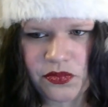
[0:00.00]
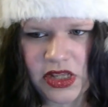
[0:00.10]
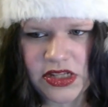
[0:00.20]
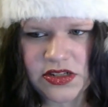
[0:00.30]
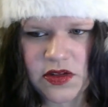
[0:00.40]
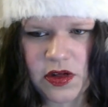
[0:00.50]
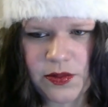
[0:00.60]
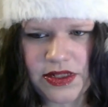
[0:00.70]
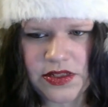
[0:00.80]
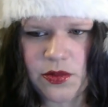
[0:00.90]
It's just got to
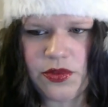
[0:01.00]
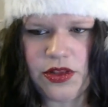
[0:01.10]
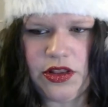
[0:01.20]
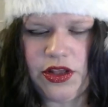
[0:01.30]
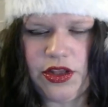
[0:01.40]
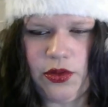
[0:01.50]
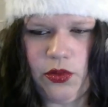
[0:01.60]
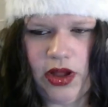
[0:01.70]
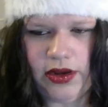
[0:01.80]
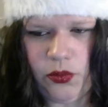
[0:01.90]
be something that you
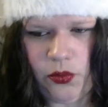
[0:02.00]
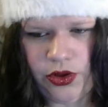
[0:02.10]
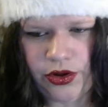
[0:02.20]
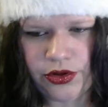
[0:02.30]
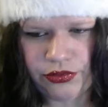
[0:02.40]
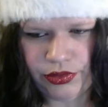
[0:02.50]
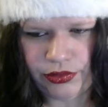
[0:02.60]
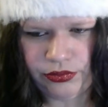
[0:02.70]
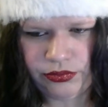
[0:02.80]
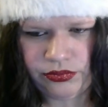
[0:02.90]
kind of work through.
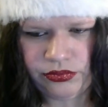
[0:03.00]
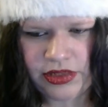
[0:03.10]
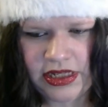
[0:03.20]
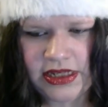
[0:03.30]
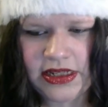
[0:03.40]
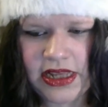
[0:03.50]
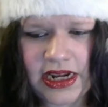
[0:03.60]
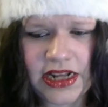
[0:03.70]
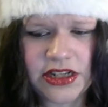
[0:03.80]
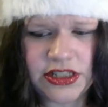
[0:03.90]
And
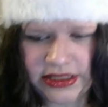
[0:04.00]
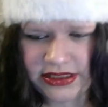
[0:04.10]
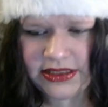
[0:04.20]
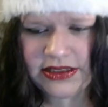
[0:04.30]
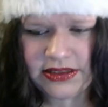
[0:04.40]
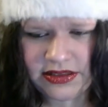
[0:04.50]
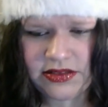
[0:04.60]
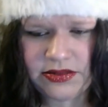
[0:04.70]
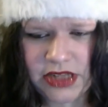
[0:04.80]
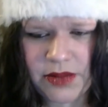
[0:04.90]
actually, this
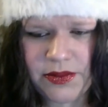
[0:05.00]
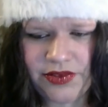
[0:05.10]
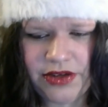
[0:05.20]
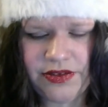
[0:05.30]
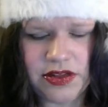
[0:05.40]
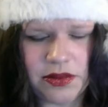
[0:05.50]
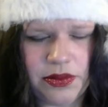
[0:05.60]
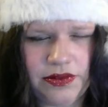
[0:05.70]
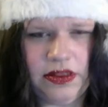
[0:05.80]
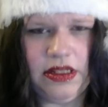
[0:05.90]
time of year is the
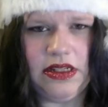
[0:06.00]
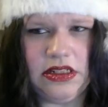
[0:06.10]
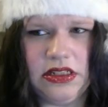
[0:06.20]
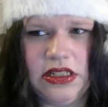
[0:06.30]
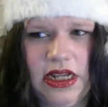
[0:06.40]
perfect year to just